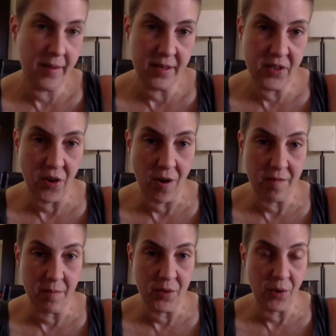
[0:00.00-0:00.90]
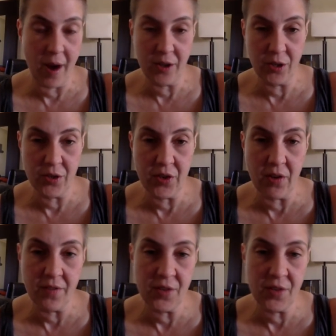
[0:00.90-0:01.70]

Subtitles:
than start from scratch herself.